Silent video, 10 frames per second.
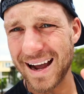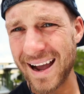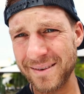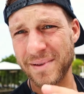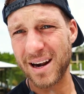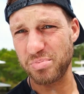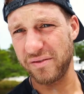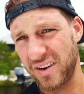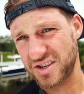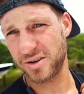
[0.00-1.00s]
I am not a
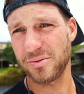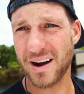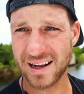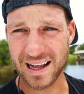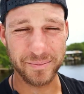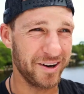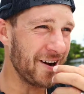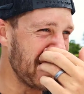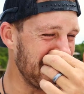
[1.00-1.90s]
professional rock climber.